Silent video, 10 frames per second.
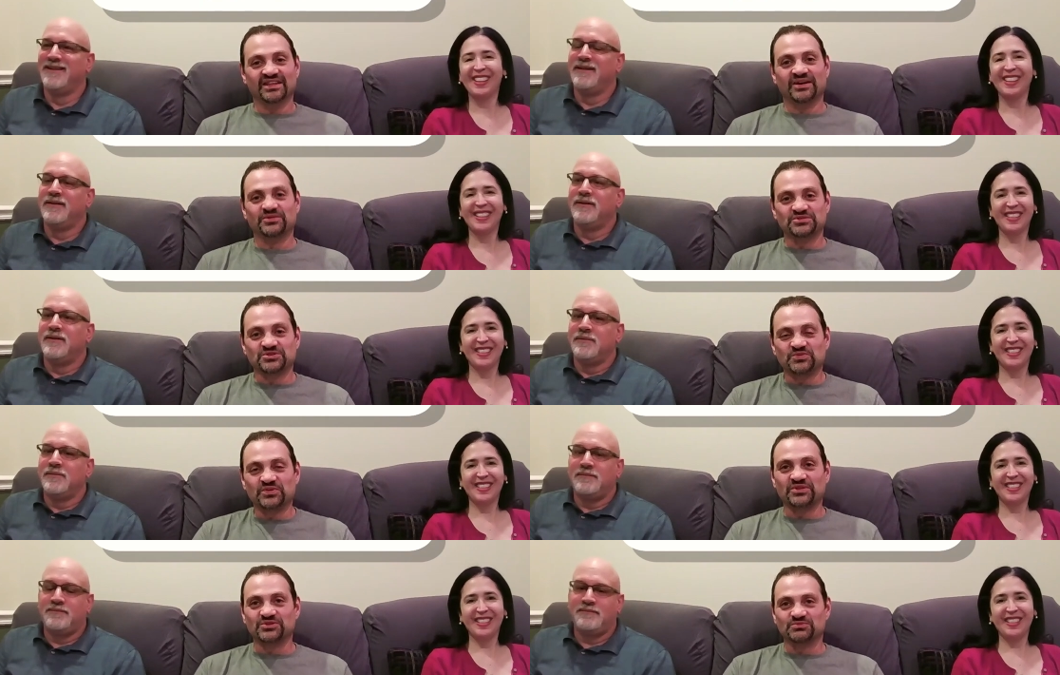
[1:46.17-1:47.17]
Speaker 1: that was just one
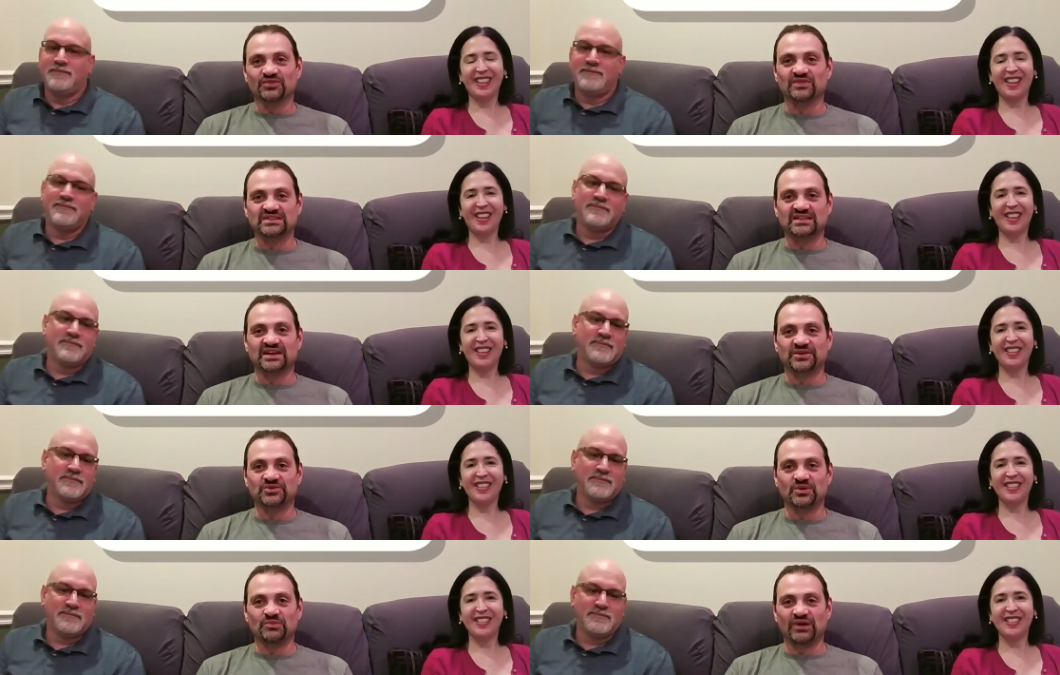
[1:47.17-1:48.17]
of those movies yeah. that I
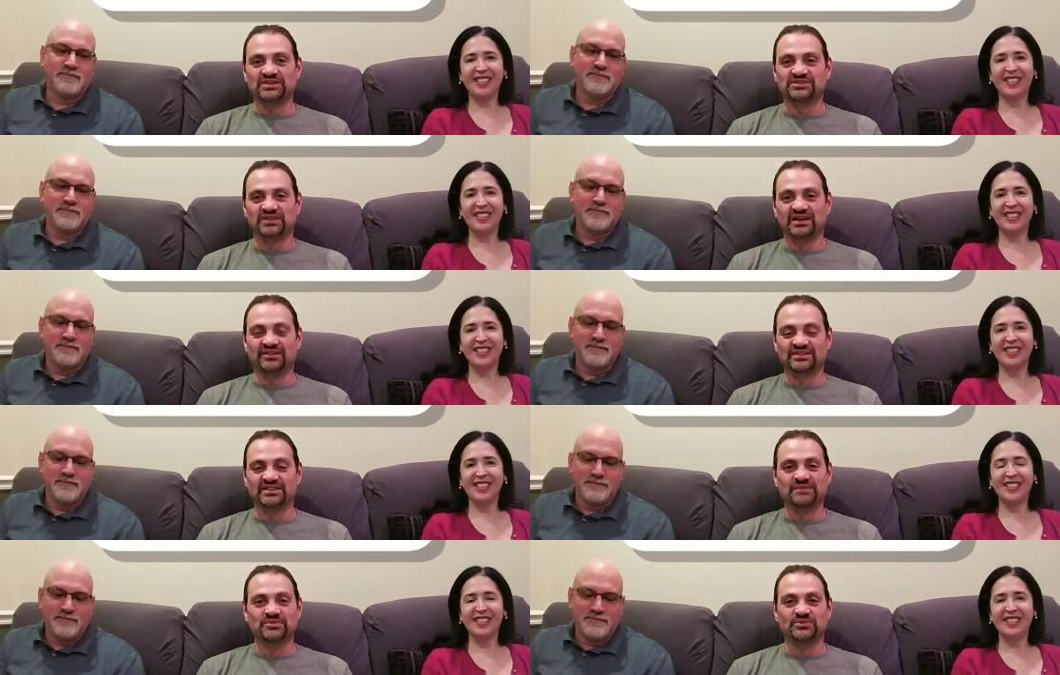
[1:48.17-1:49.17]
grew up watching, and every
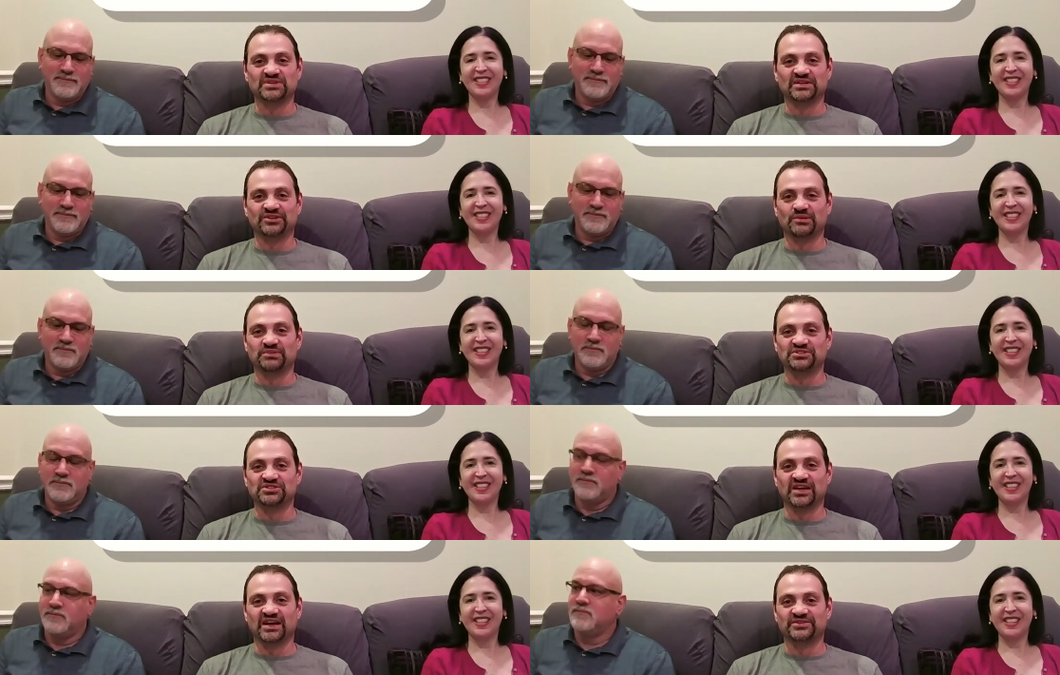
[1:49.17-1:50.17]
time it was on
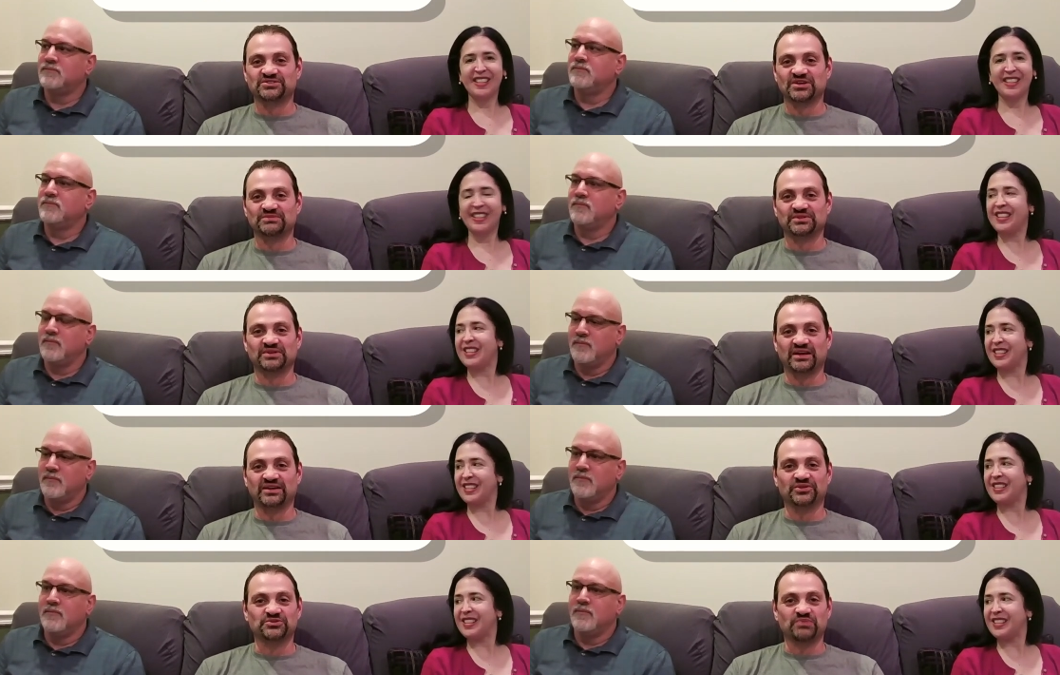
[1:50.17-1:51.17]
WGN or something, I'd
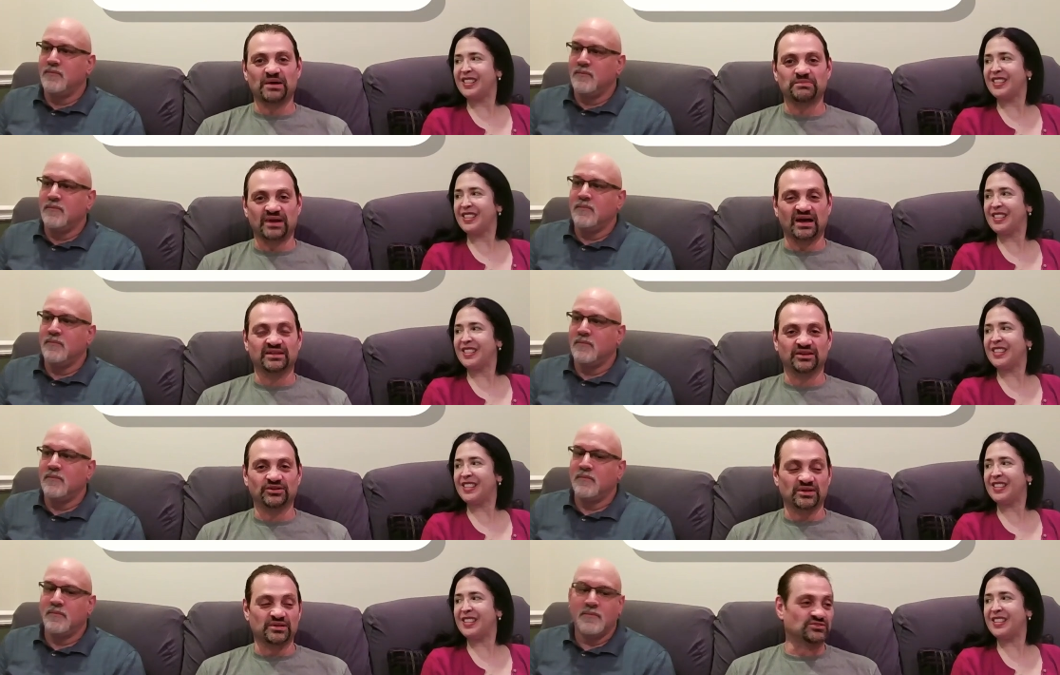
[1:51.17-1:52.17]
always pop it on. You
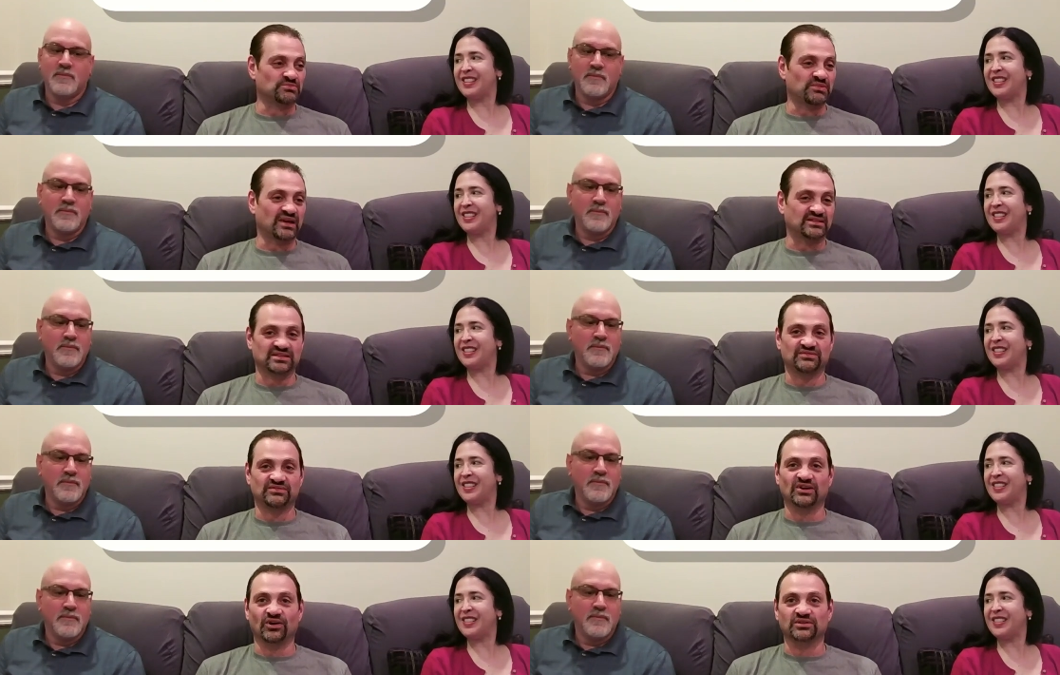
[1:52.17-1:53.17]
know, it used to be on TV
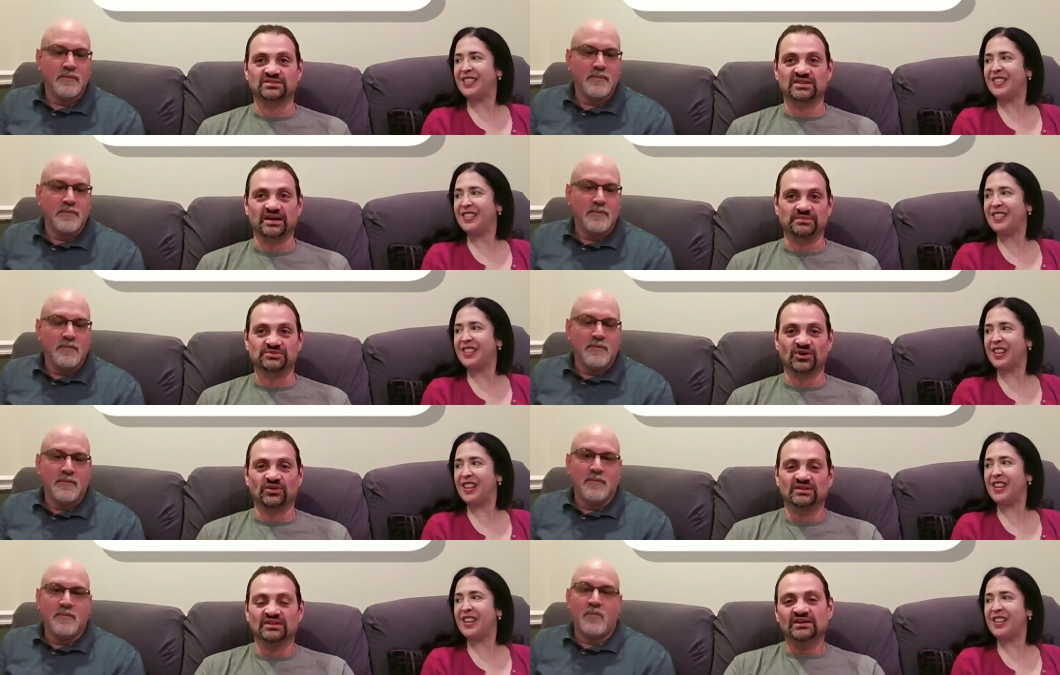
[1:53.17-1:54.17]
mm. all the time. So
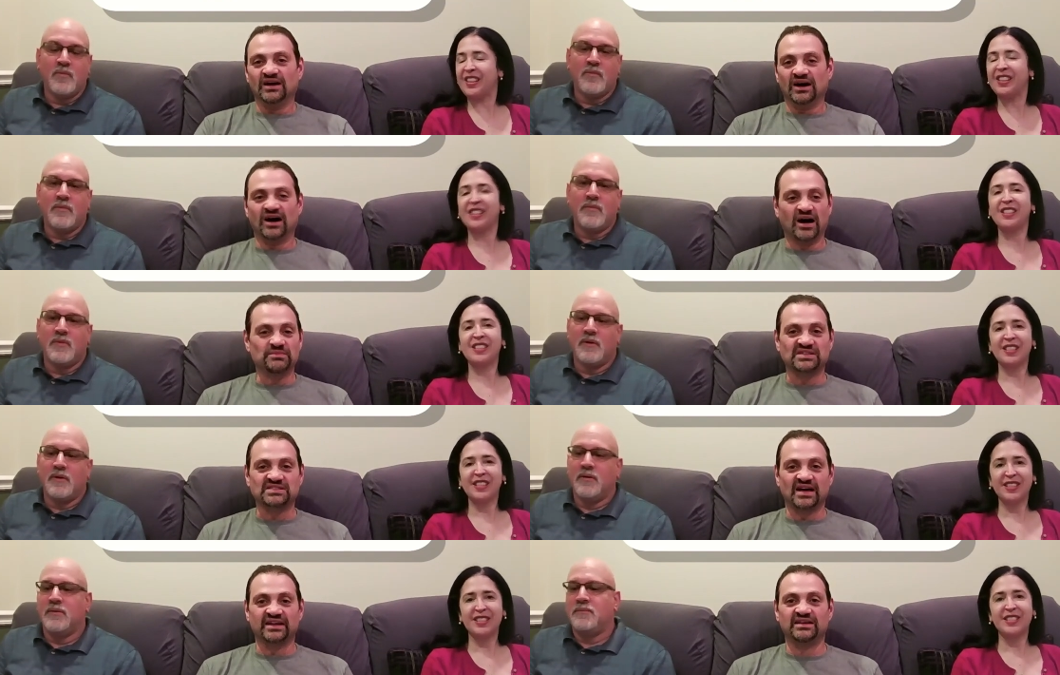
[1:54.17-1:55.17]
yeah. uh, I'm
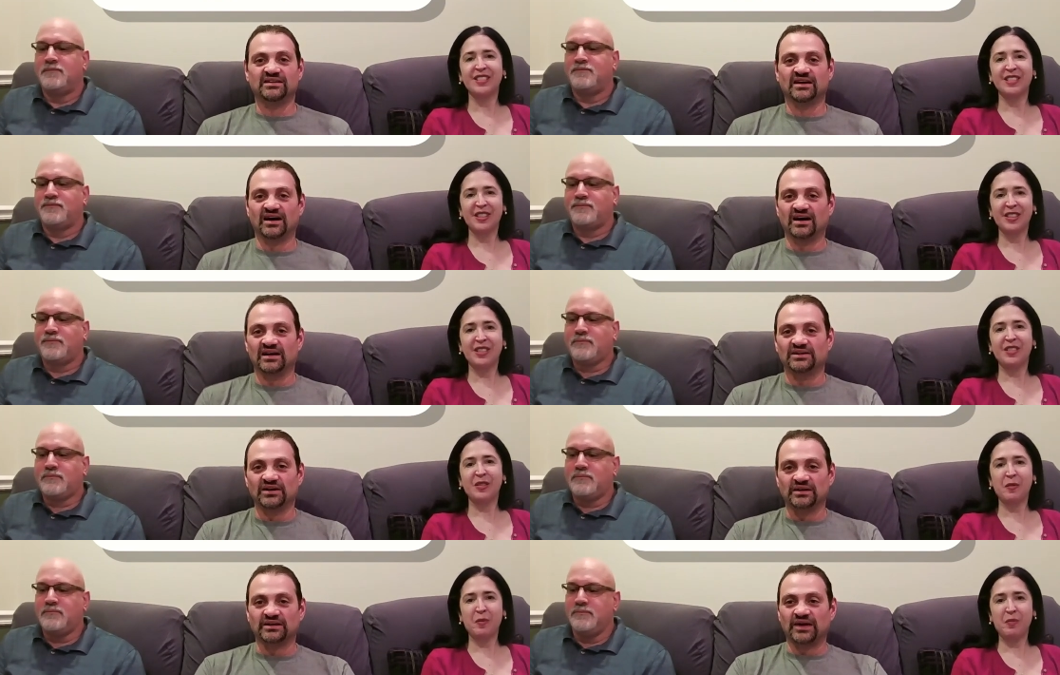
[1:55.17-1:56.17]
excited. Uh,
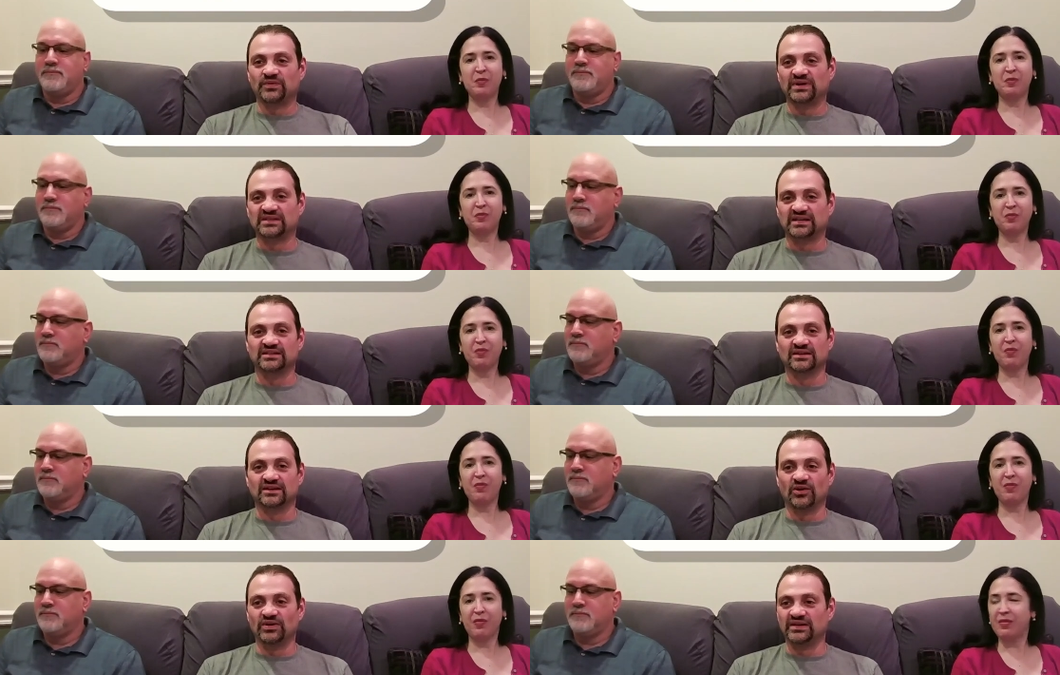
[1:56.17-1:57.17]
I can't wait to get it
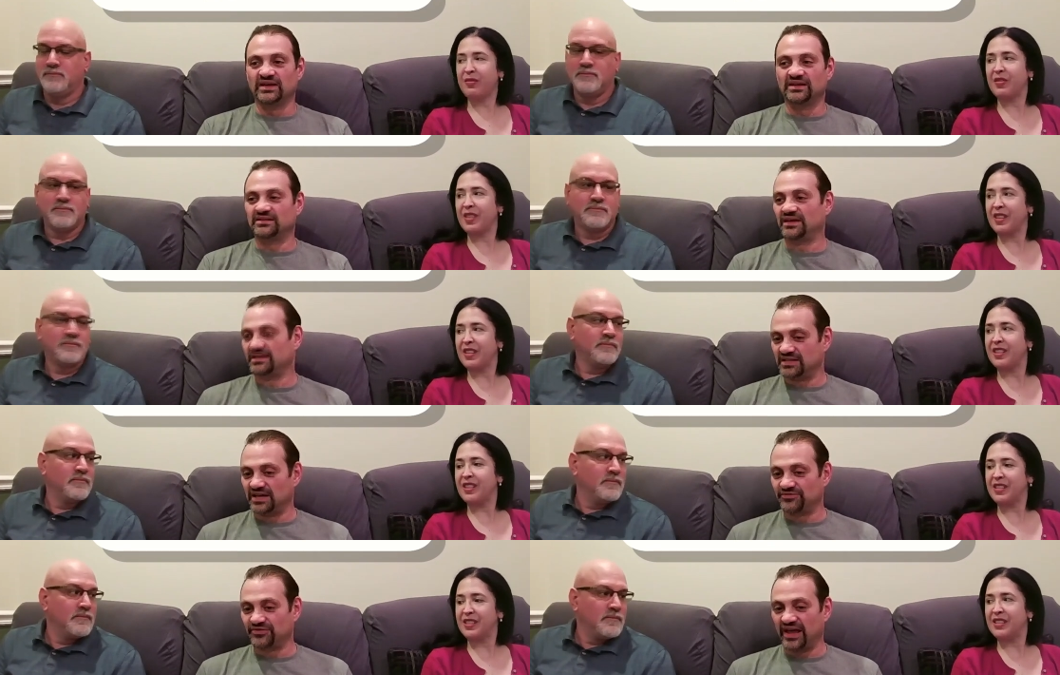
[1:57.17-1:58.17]
going, and thanks
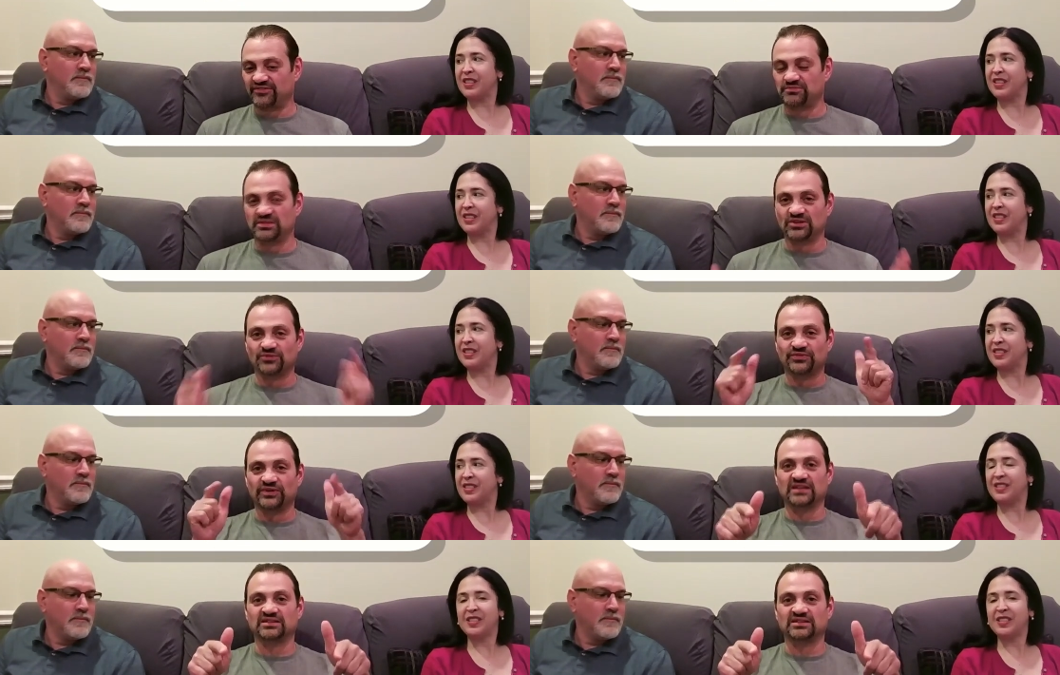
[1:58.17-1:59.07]
again for having me. Don't forget